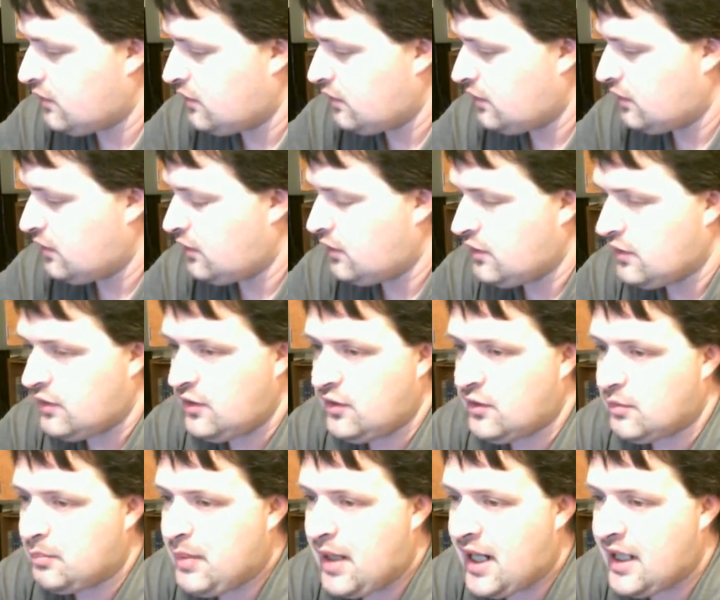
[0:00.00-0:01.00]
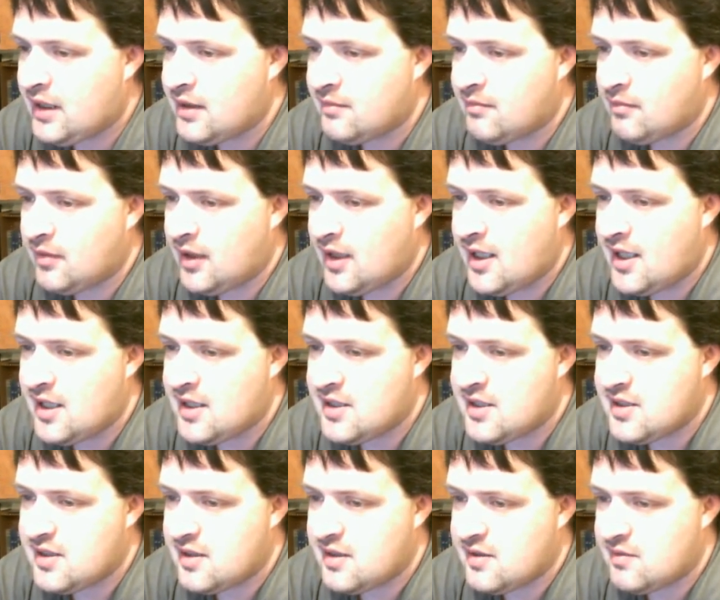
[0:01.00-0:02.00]
You're paying them
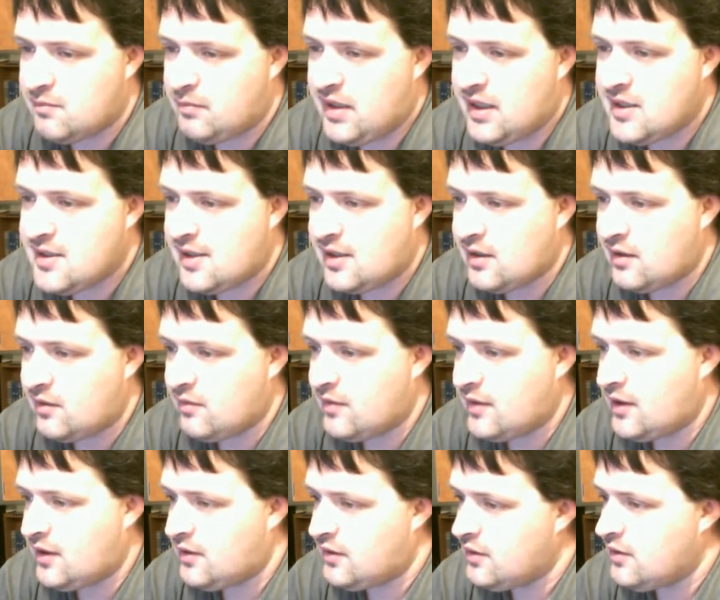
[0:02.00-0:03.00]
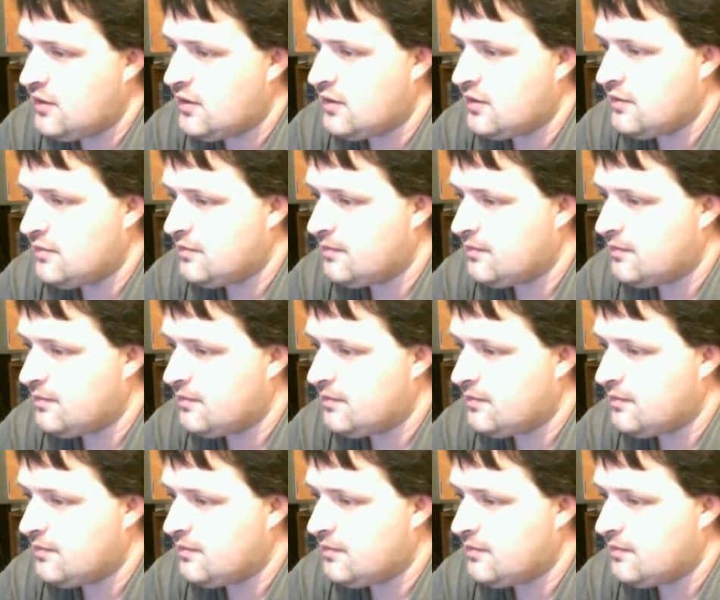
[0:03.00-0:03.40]
less. Is basically what you're doing.